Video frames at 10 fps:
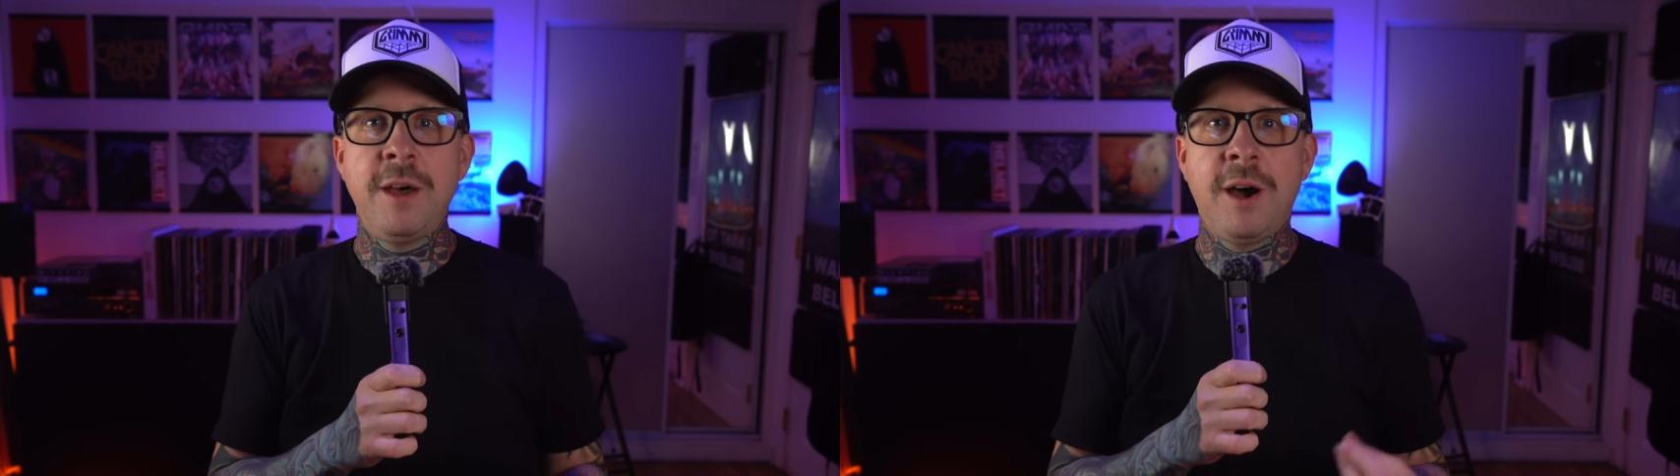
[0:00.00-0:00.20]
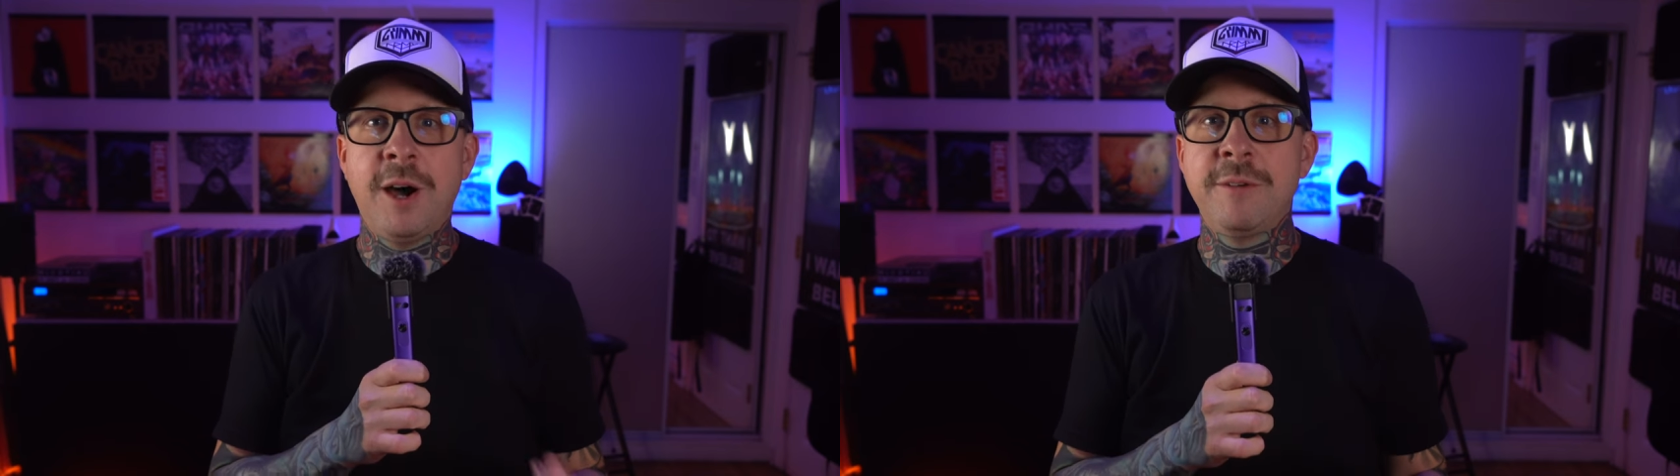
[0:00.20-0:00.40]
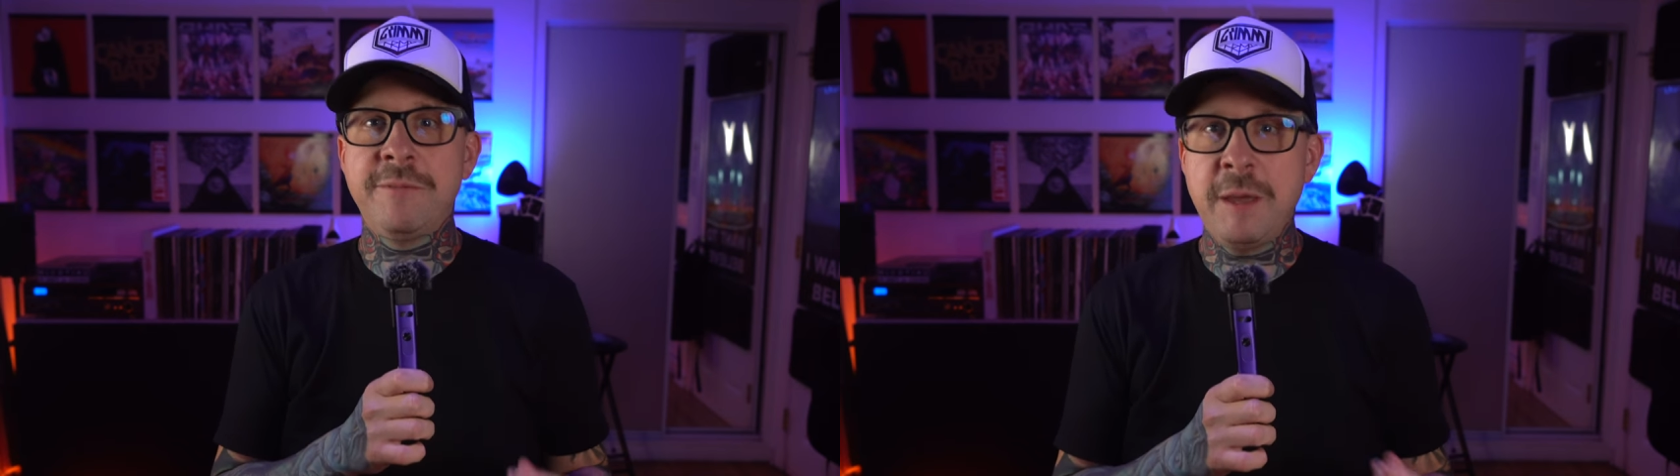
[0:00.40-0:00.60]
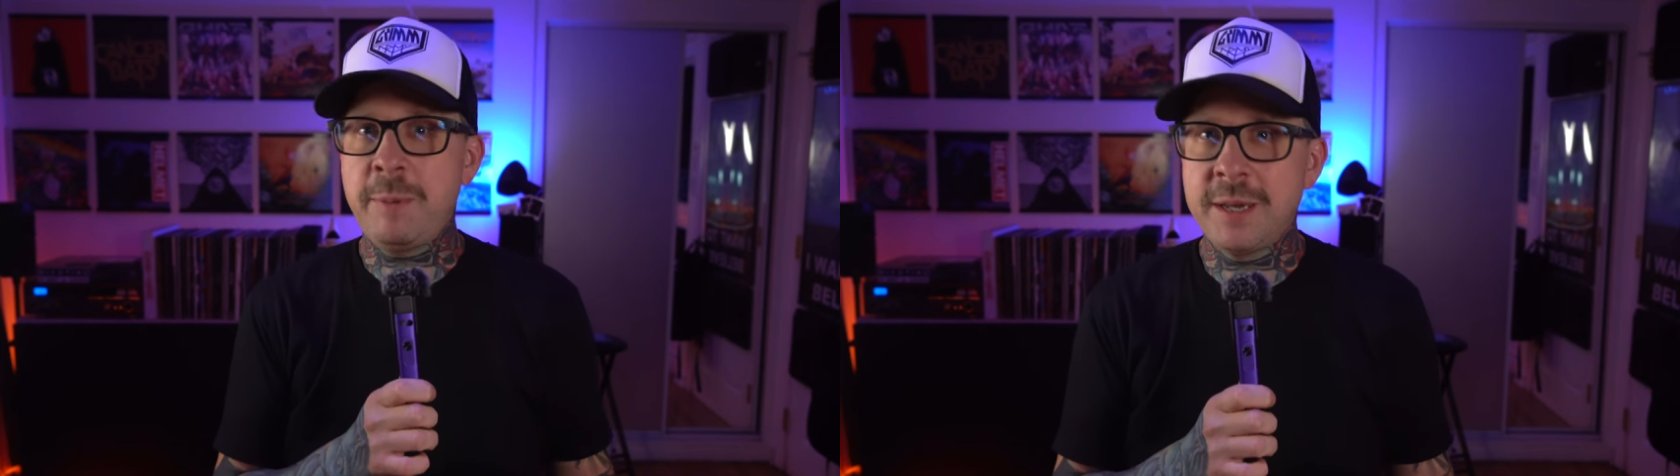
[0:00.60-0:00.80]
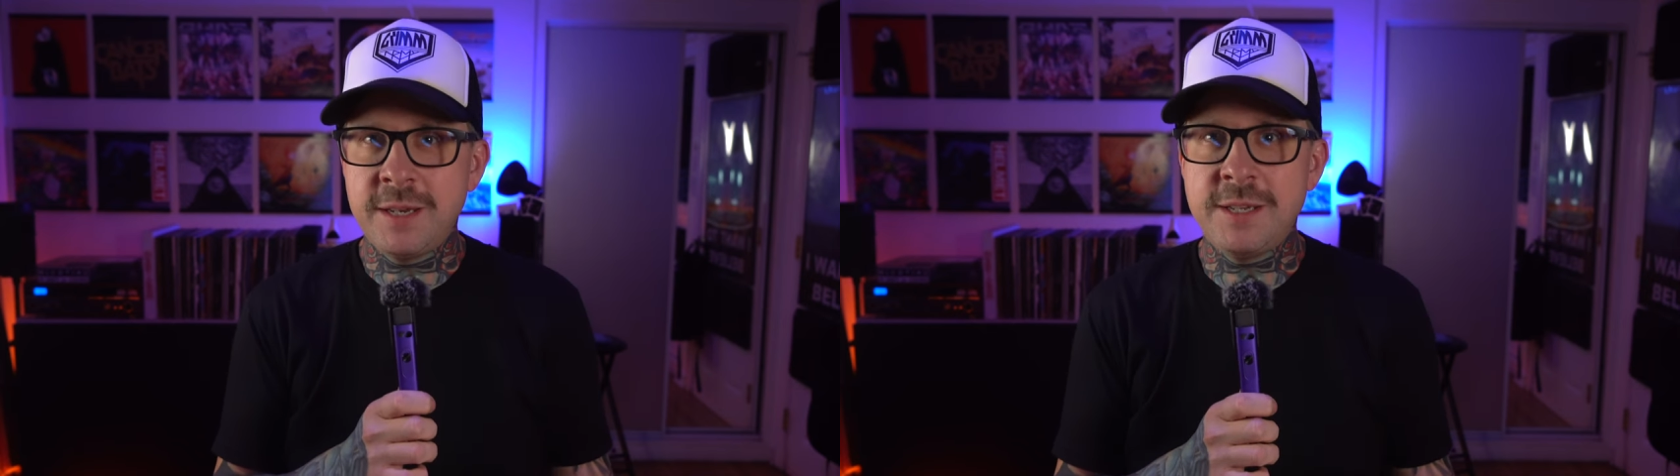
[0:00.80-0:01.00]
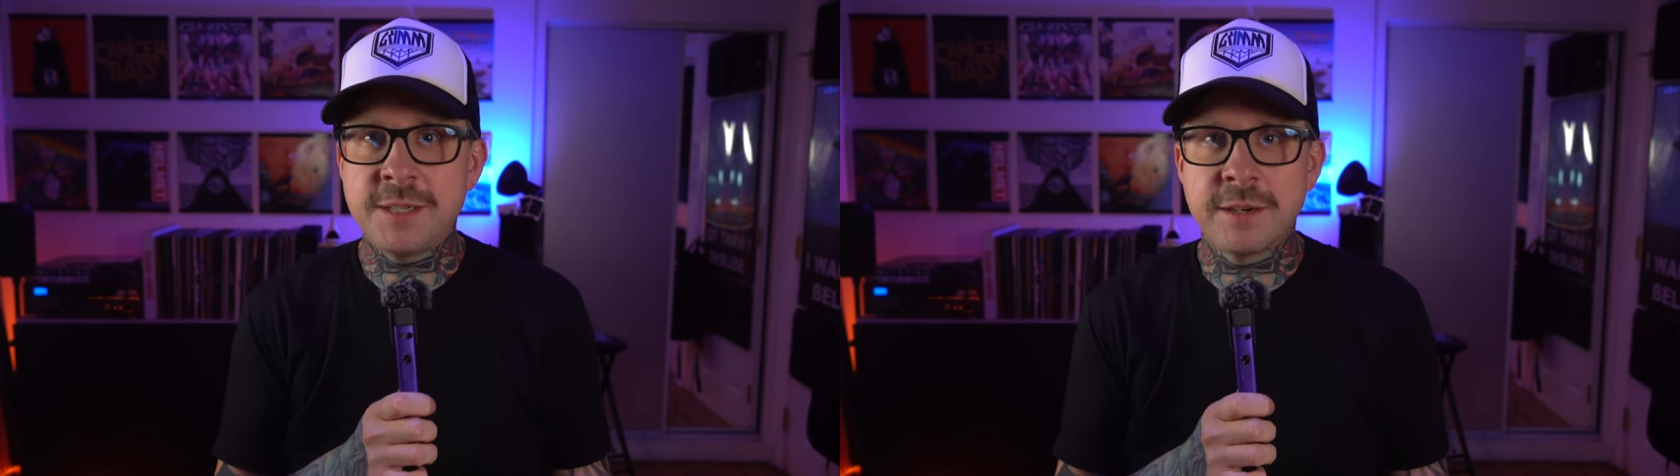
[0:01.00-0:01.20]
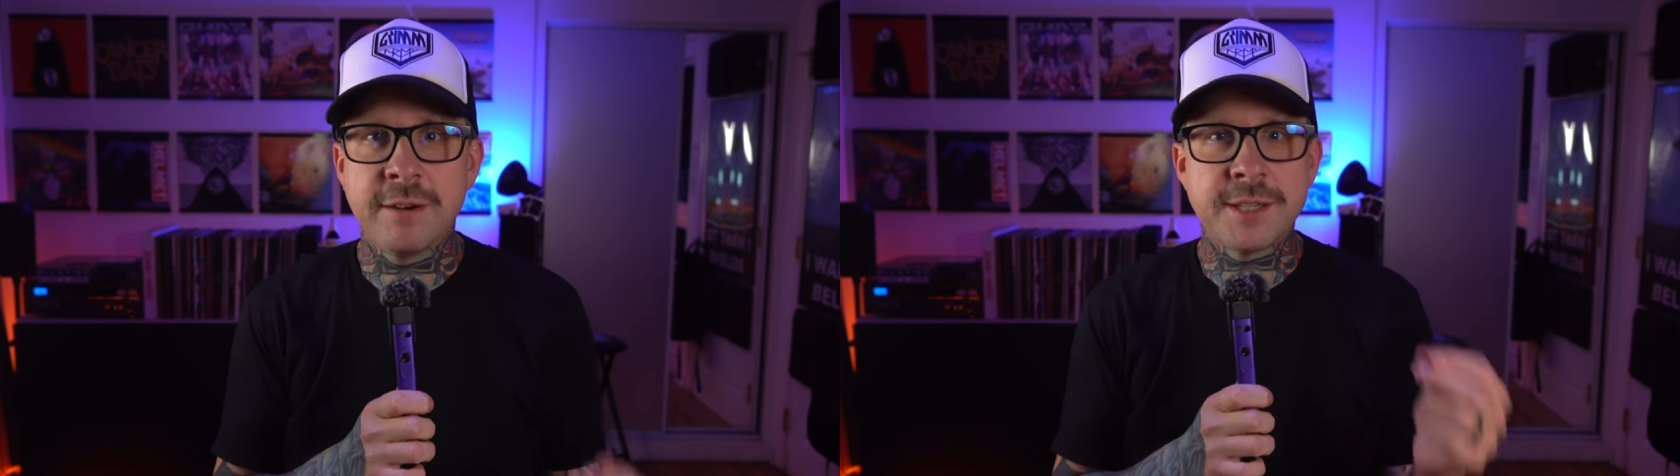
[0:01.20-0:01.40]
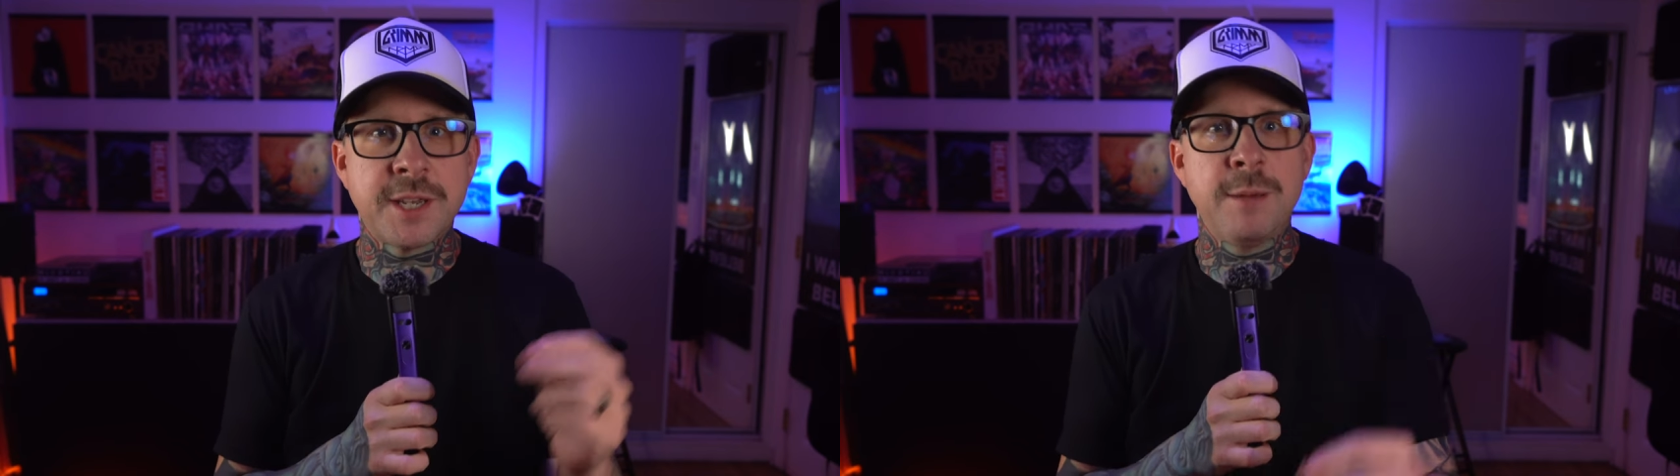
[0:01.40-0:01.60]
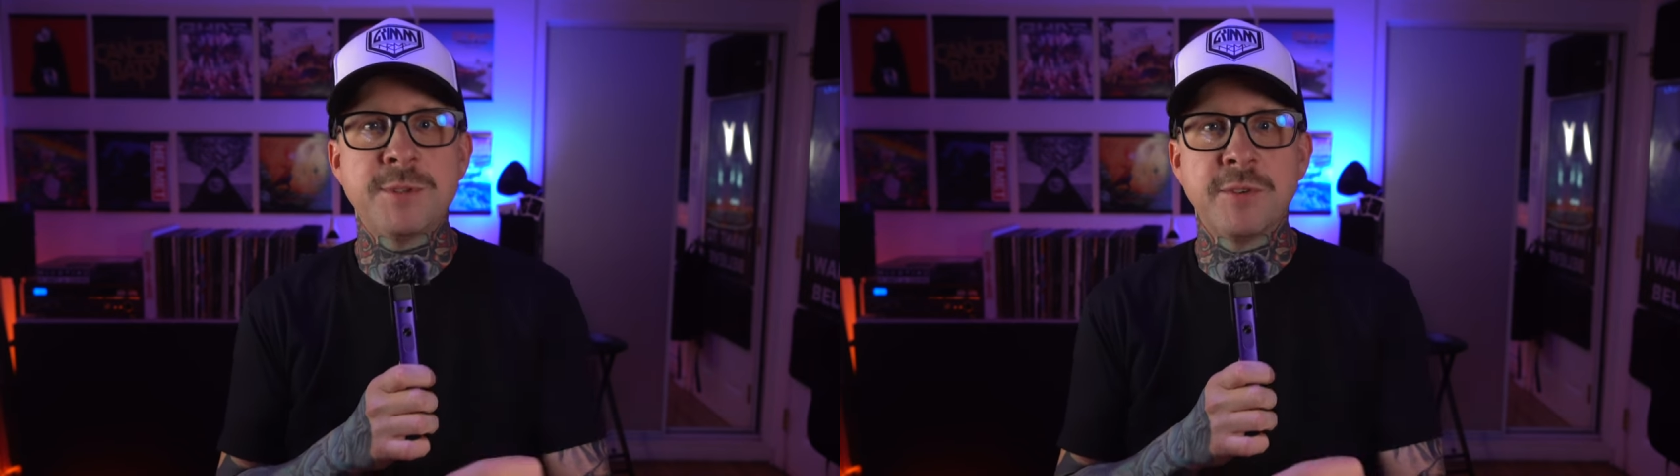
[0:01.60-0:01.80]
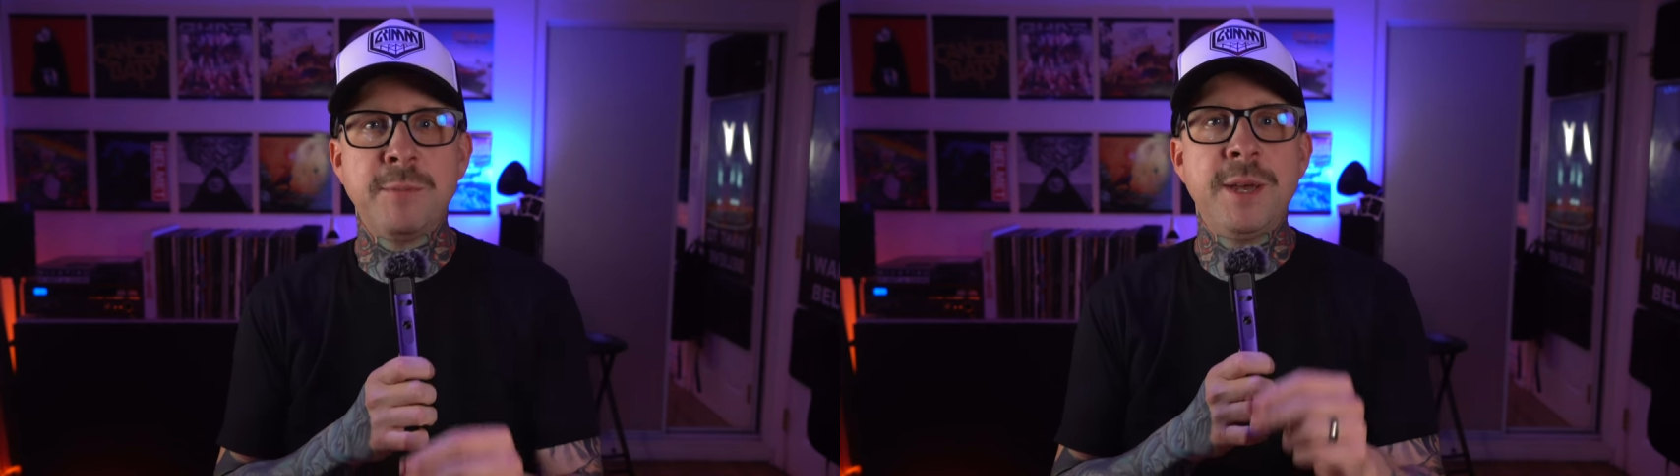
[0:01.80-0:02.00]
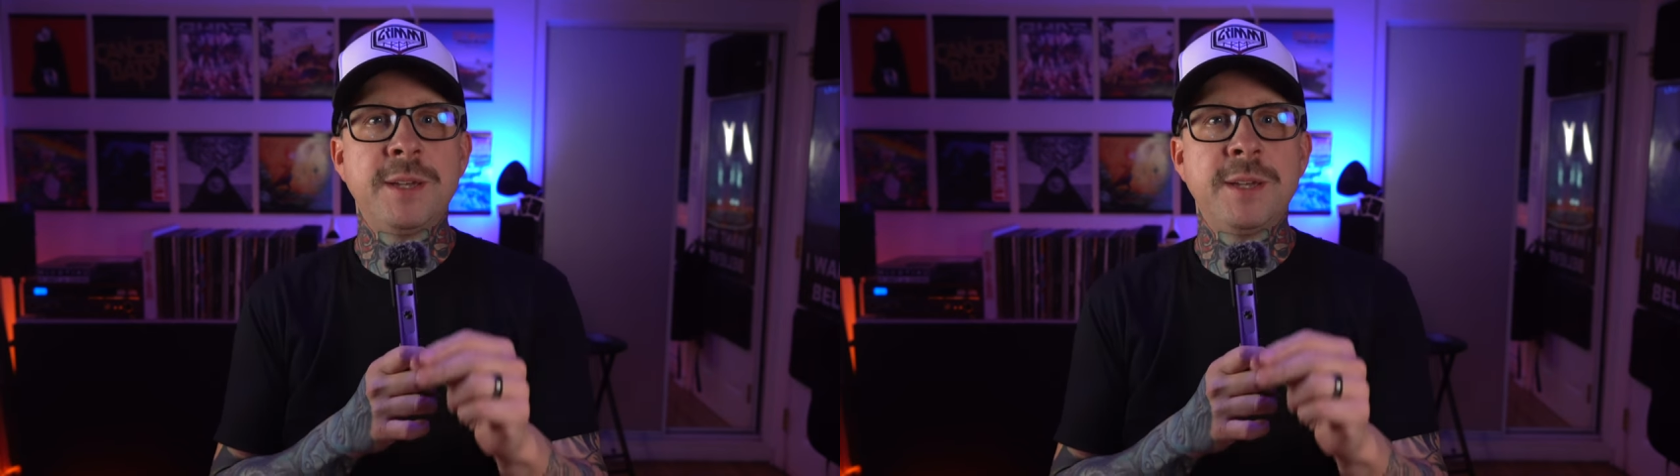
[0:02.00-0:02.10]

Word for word: on vaping and e-cigarettes comes from